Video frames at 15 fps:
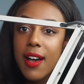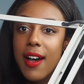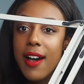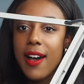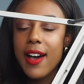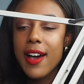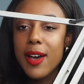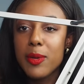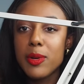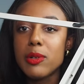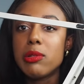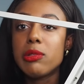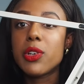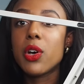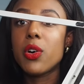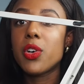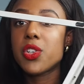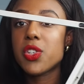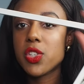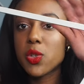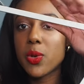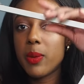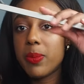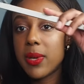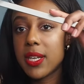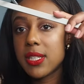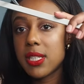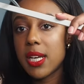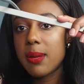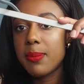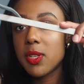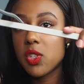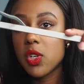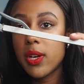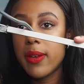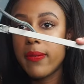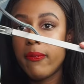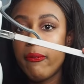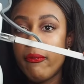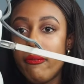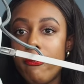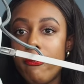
Oh gosh, it's quite big, isn't it? Let me try and...